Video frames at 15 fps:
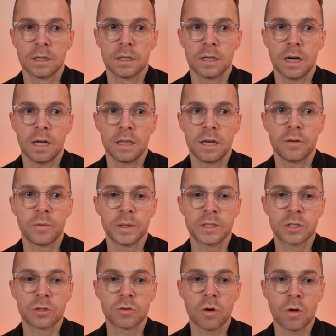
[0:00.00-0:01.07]
And then if we
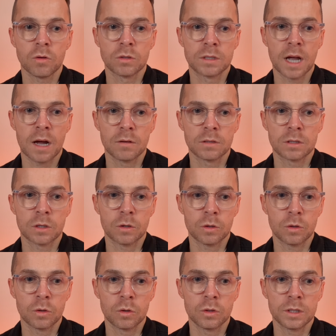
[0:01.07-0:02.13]
scroll down to
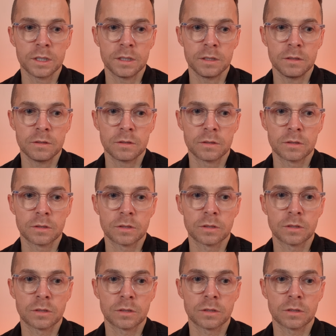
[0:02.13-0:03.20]

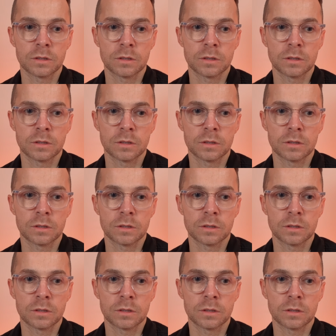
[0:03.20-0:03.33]
audience,